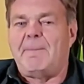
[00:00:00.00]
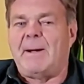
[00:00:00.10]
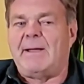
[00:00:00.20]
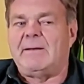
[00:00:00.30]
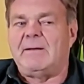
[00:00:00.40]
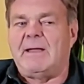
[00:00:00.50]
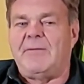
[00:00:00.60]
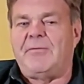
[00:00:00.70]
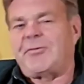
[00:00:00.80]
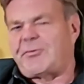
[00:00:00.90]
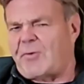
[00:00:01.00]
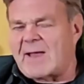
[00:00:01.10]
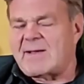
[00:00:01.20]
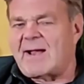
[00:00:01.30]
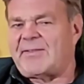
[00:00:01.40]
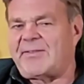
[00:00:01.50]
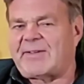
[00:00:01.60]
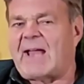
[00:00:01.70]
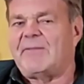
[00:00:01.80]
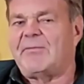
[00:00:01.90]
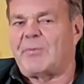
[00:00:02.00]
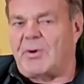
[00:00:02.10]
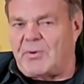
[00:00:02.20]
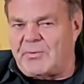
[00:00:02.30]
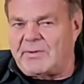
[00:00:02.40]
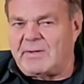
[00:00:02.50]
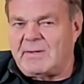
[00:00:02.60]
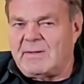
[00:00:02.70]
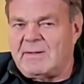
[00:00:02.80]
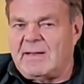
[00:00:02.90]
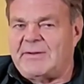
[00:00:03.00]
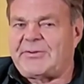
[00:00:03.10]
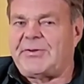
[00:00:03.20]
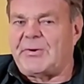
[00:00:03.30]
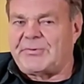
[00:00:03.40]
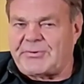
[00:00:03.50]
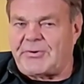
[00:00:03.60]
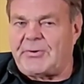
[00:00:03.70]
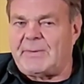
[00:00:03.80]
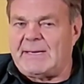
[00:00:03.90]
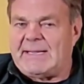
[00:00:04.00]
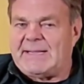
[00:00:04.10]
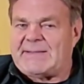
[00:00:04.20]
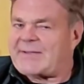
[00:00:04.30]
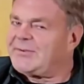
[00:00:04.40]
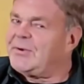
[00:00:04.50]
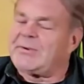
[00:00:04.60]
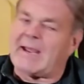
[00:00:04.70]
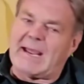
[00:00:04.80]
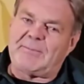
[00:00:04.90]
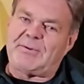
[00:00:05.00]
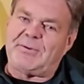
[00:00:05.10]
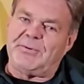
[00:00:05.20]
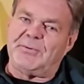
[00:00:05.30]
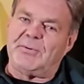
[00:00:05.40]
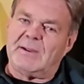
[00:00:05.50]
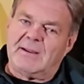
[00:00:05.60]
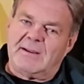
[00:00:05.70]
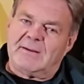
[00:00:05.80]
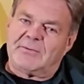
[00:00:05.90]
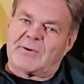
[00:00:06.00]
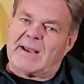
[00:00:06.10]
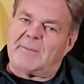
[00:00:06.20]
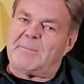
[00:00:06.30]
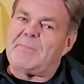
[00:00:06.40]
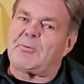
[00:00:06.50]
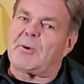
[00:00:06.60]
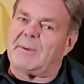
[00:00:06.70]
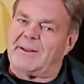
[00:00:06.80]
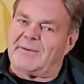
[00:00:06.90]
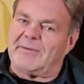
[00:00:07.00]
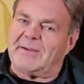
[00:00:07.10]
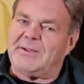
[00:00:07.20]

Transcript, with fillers: But if you're stranded on the side of a road in a snowstorm, that's no time to try to be primitive.